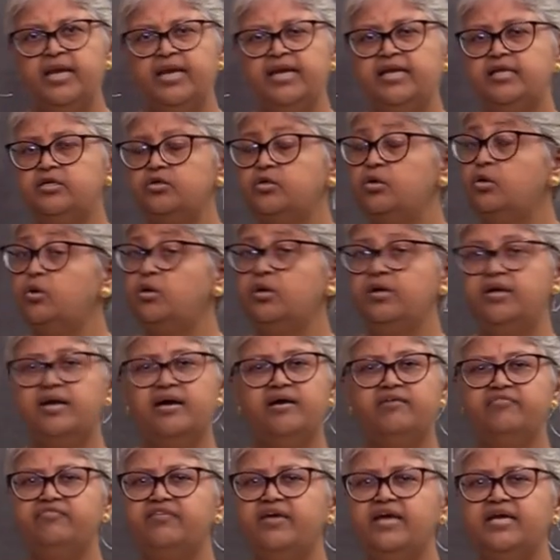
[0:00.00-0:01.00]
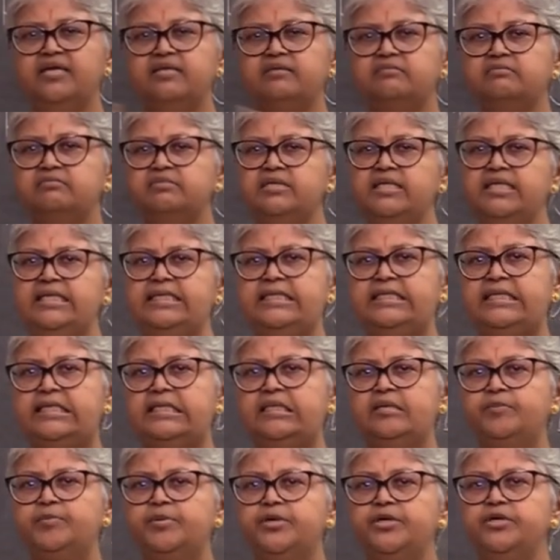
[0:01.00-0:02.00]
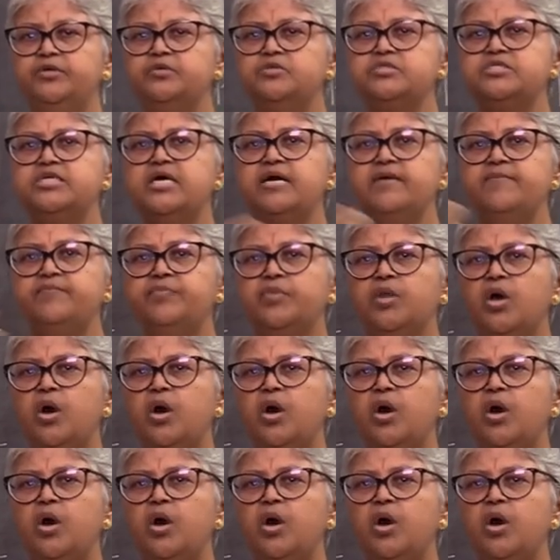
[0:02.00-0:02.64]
it could affect either the producer